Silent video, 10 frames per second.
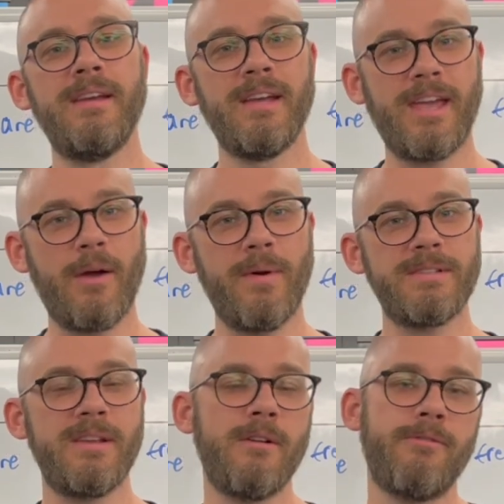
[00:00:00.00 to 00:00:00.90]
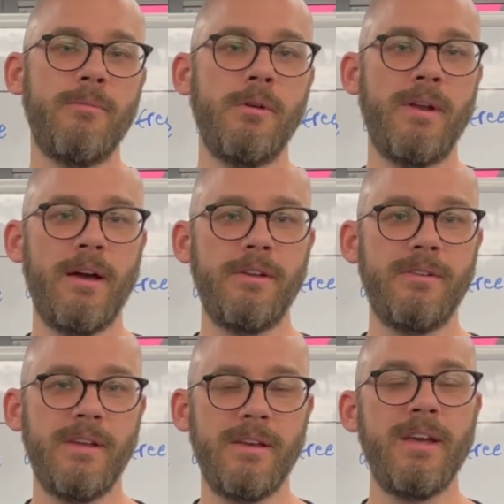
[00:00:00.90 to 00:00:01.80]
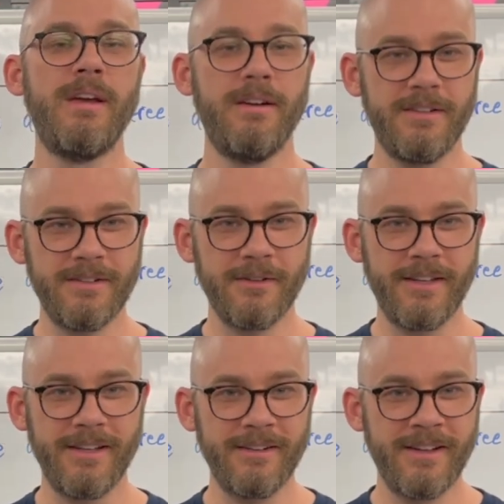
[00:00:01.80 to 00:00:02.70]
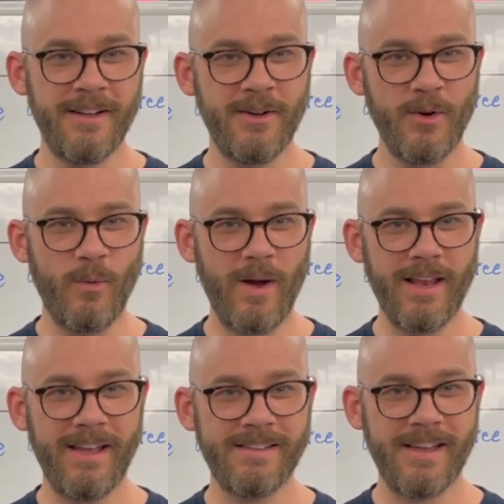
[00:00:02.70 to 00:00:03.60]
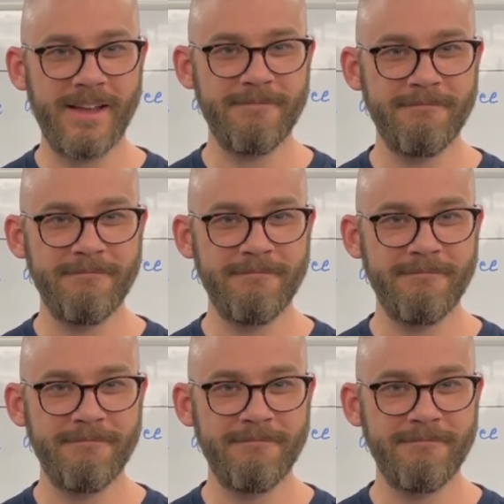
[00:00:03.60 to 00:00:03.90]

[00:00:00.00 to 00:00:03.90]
Can't wait to hear from you and how you did. Until then, walete.